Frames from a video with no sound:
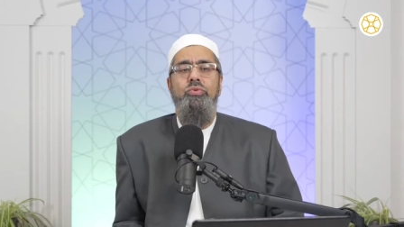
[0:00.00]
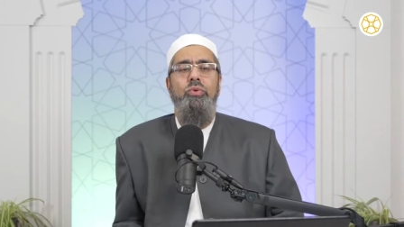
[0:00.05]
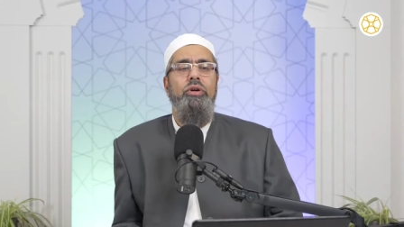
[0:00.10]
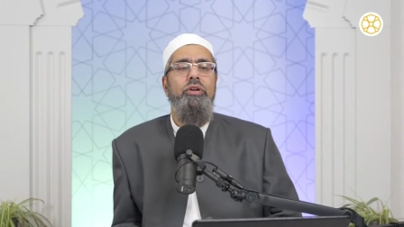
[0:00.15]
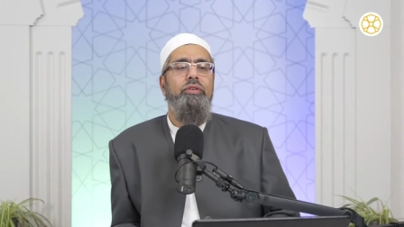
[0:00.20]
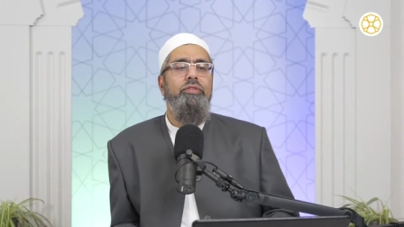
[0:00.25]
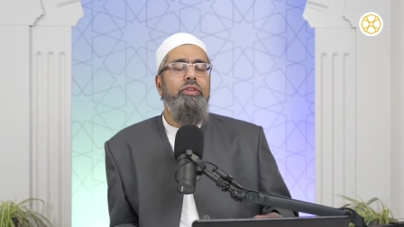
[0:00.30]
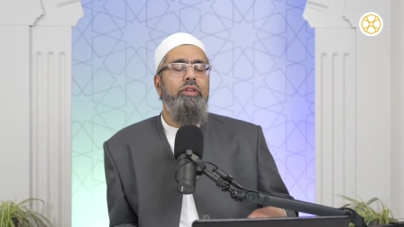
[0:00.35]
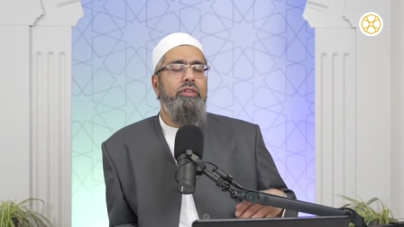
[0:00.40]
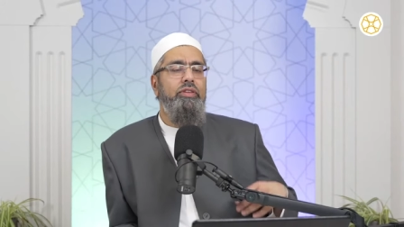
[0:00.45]
one
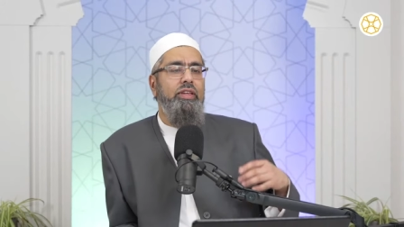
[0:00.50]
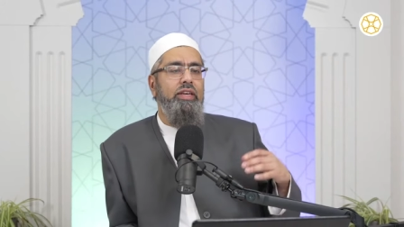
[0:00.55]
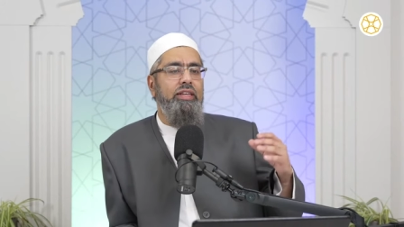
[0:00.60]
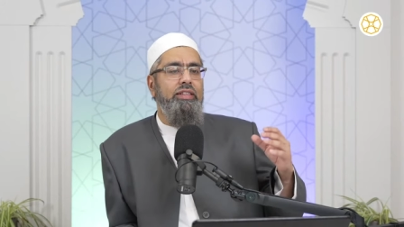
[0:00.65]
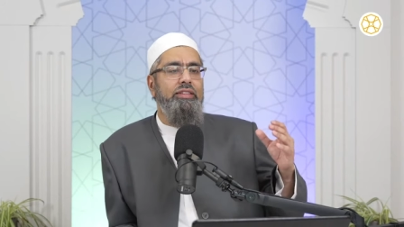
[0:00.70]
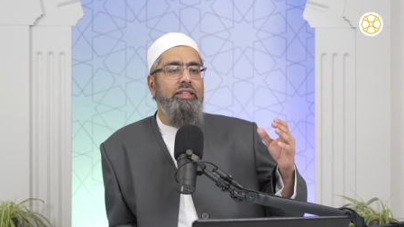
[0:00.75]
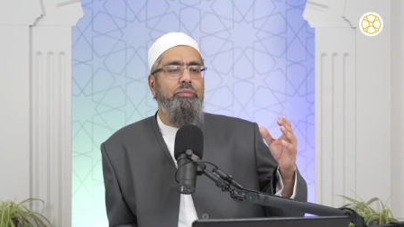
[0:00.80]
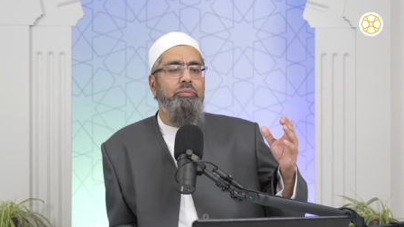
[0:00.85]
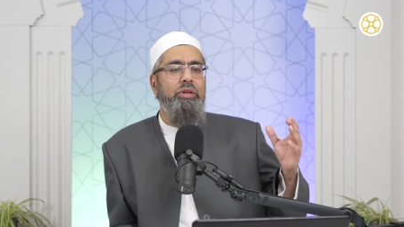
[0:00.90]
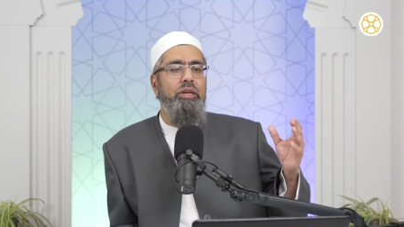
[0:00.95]
of the things
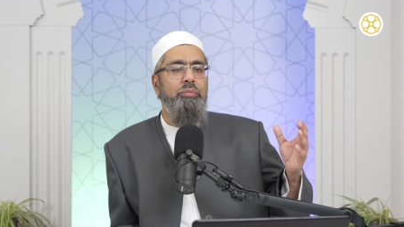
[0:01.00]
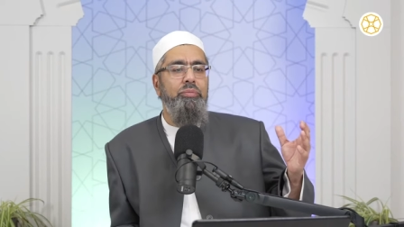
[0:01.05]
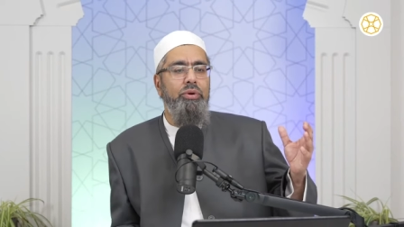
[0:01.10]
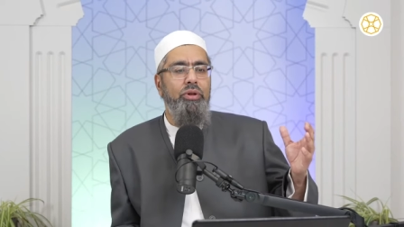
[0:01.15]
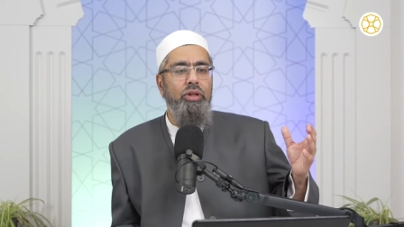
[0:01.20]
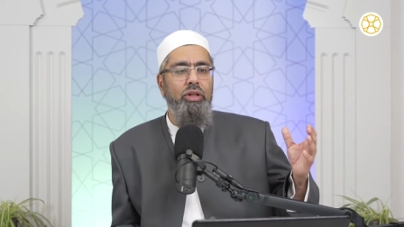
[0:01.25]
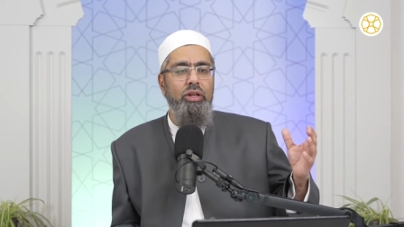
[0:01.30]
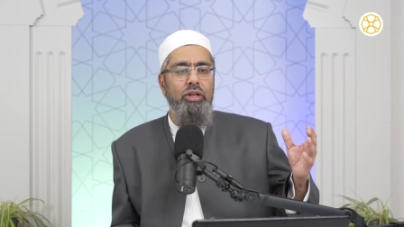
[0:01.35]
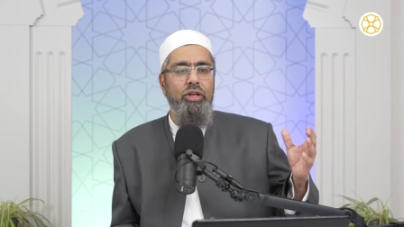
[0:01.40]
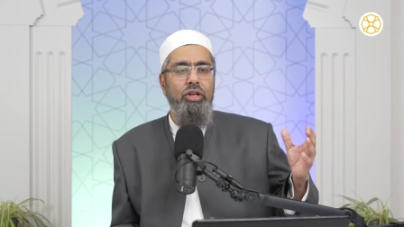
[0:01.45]
that
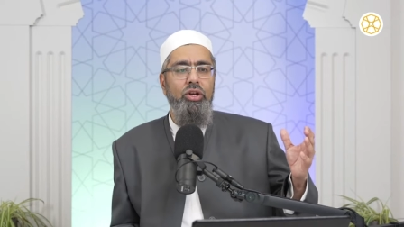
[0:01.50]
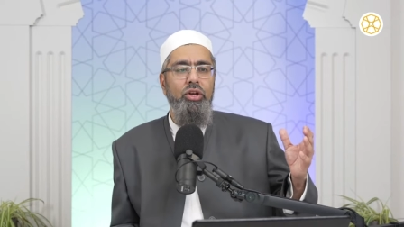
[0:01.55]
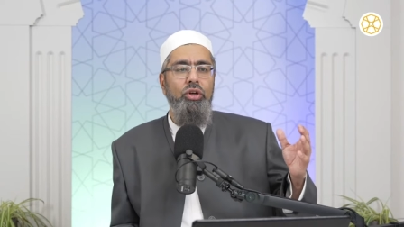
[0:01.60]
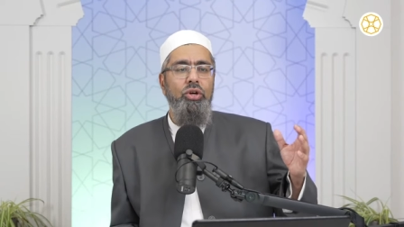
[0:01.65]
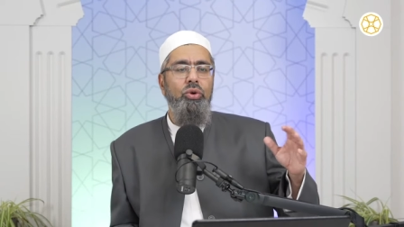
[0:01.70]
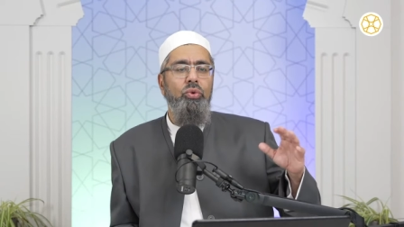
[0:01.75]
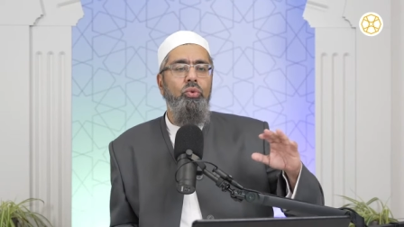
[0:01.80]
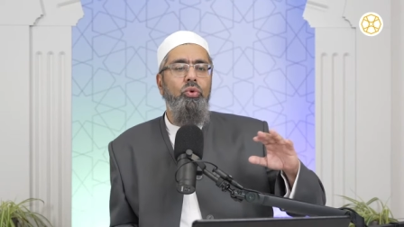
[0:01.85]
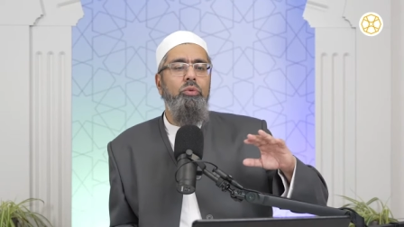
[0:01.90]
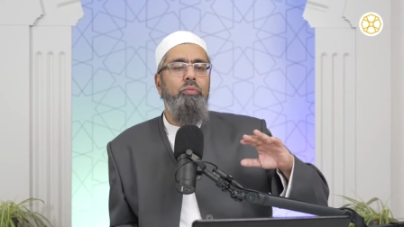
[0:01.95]
people
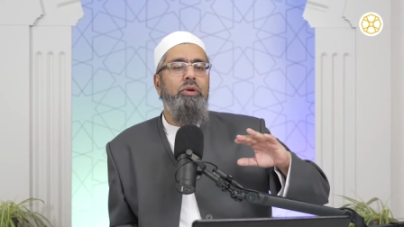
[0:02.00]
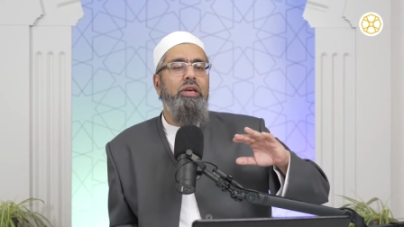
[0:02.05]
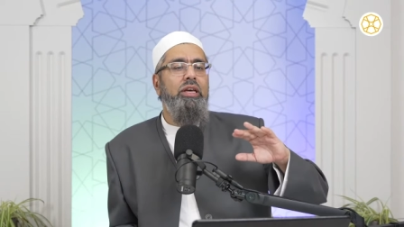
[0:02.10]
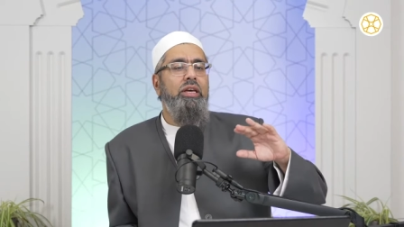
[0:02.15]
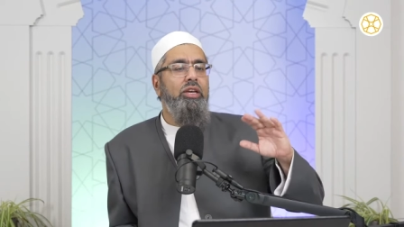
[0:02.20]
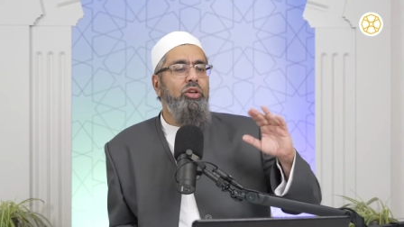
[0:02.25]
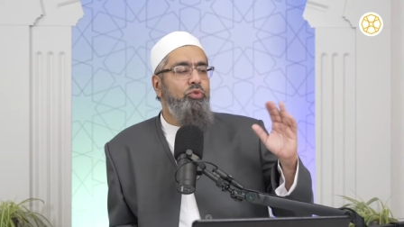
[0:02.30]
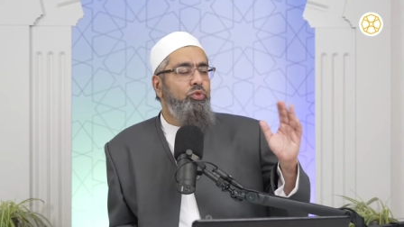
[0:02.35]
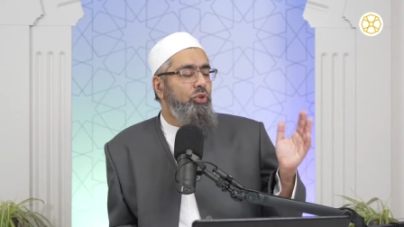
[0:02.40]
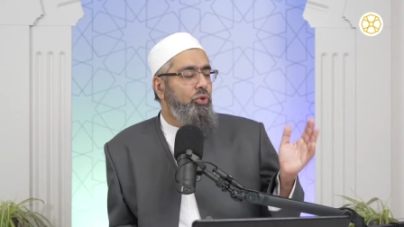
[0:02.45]
would be
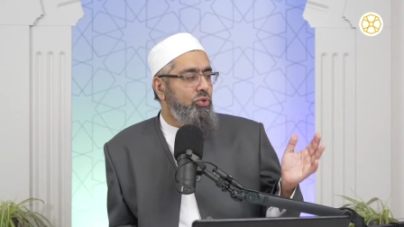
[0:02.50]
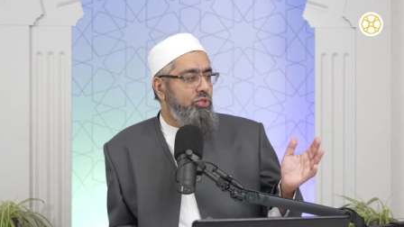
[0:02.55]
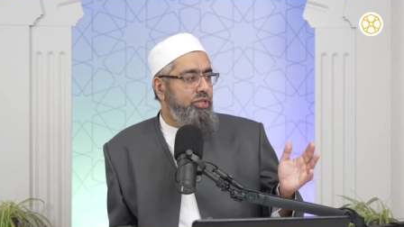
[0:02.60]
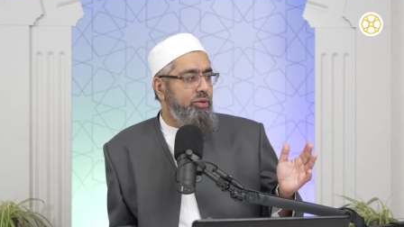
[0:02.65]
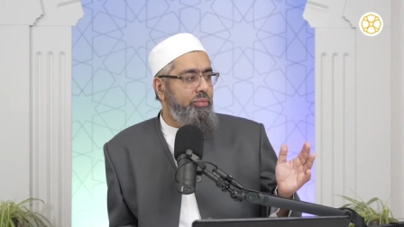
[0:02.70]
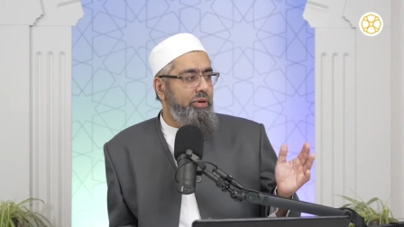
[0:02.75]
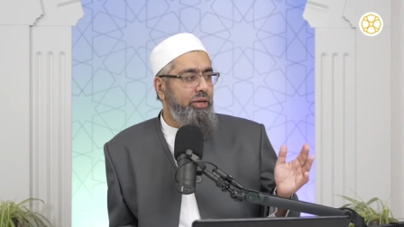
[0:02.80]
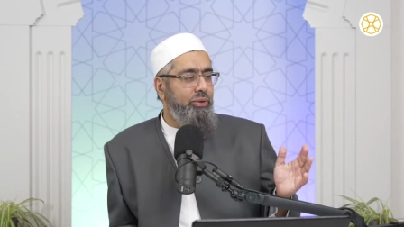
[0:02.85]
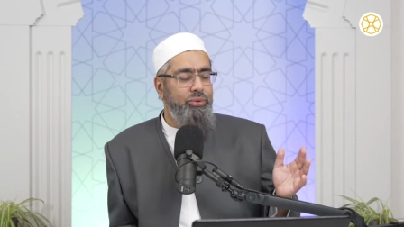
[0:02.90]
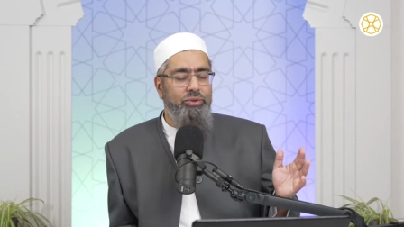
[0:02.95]
confused
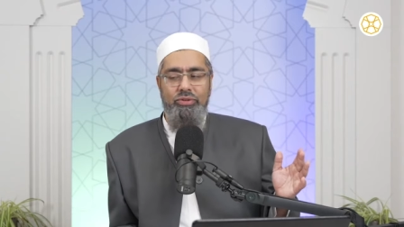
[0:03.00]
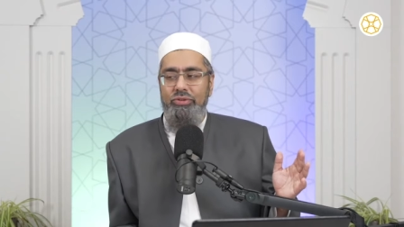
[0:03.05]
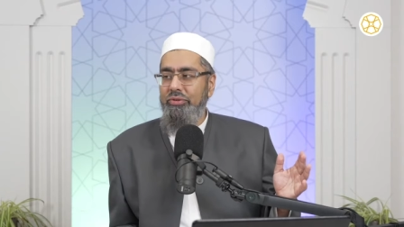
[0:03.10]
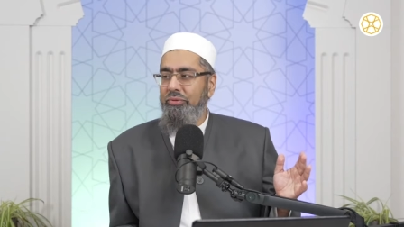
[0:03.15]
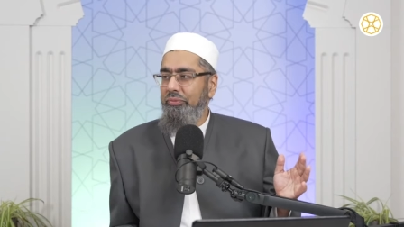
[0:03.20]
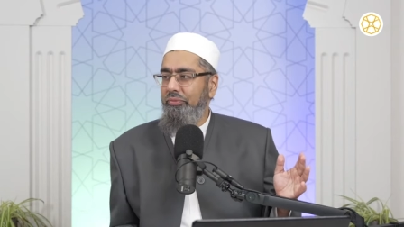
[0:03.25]
about.